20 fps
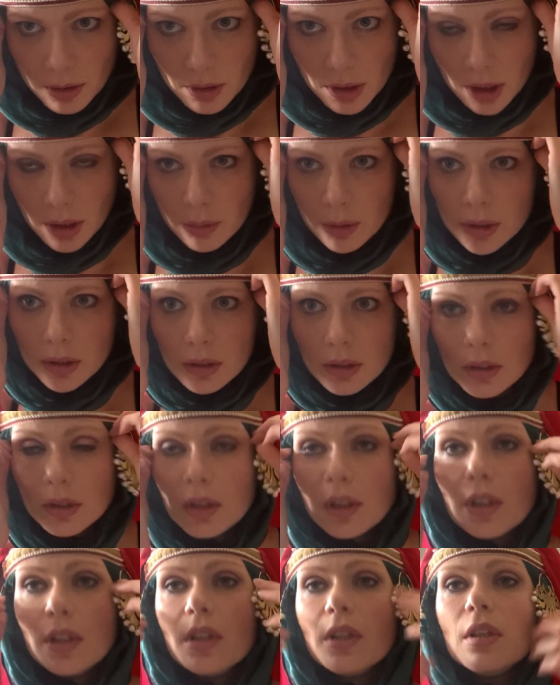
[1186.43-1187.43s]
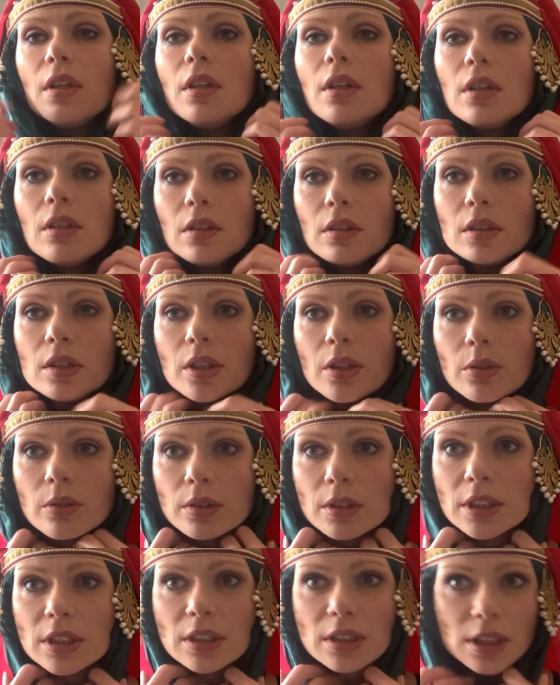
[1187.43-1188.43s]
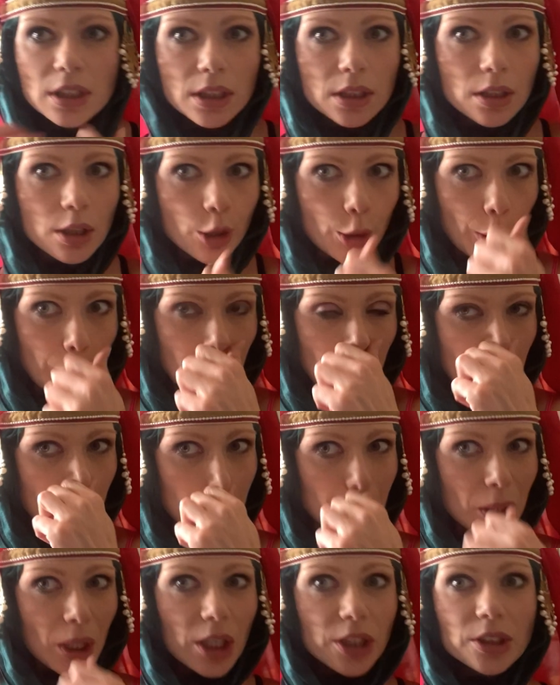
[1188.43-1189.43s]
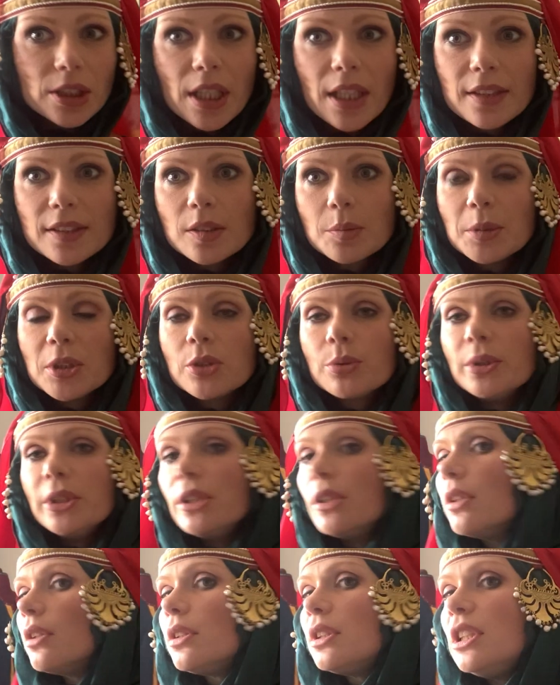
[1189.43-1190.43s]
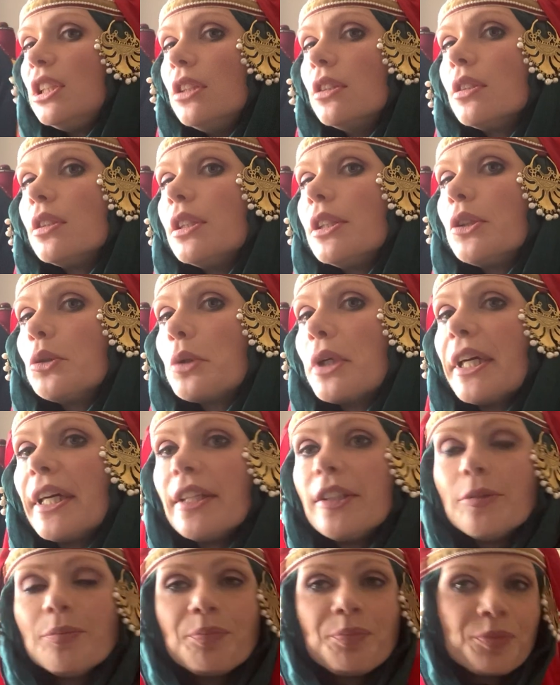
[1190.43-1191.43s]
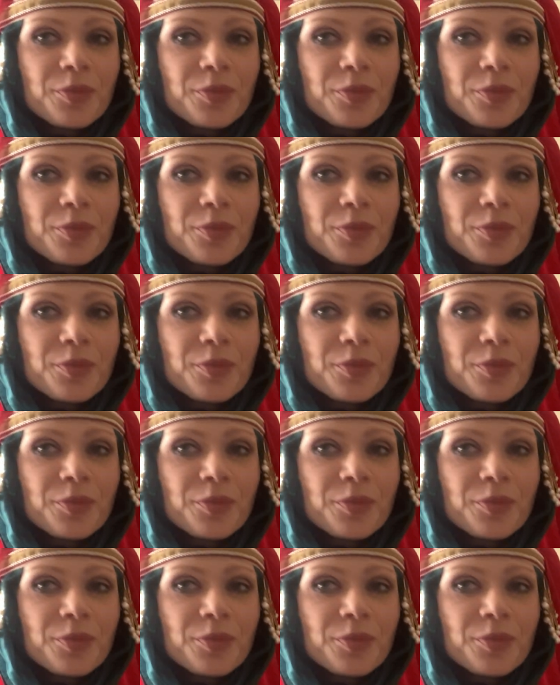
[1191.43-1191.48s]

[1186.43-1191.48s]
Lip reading: They would totally dig the contrast between the teal and the red.